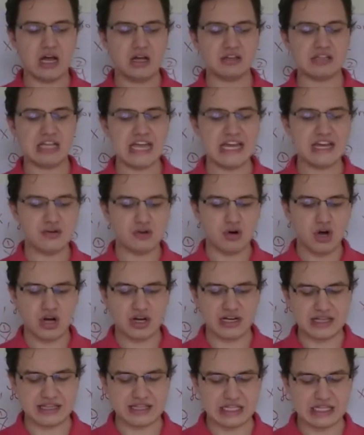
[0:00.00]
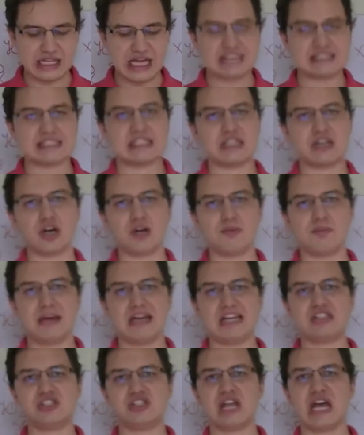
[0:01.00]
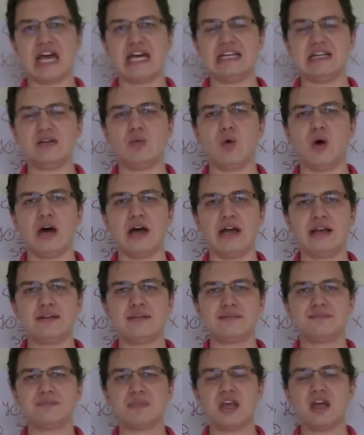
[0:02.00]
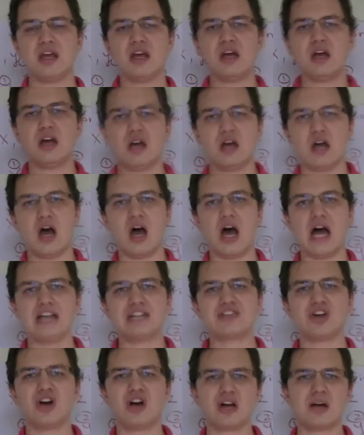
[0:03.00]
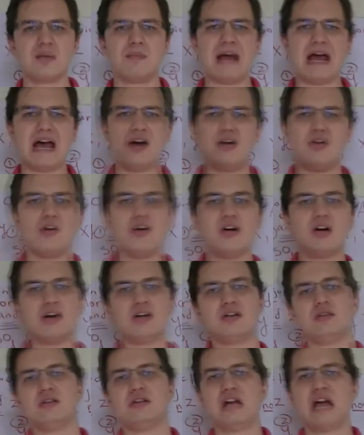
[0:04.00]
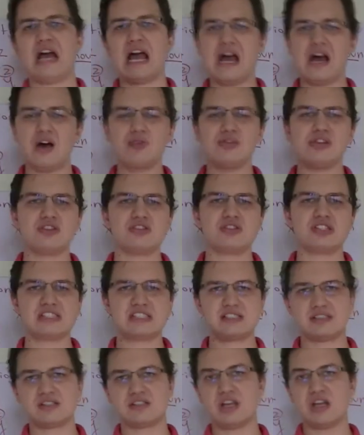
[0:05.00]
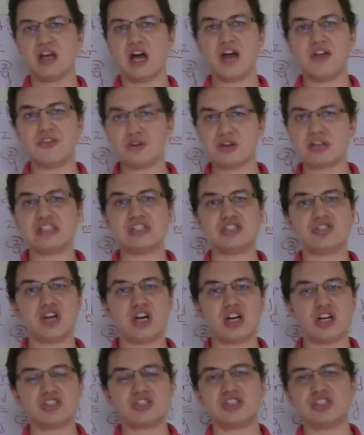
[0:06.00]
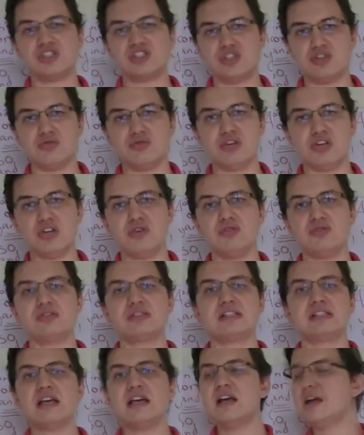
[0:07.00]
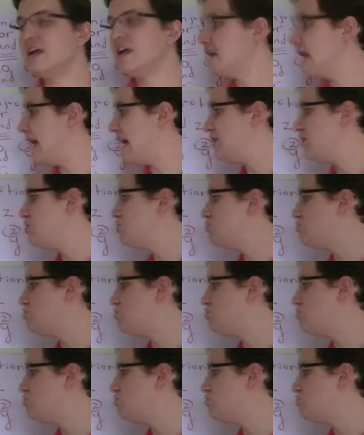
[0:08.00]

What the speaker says: Later on in the lesson on page 91, I talk about how there's other conjunctions you use and you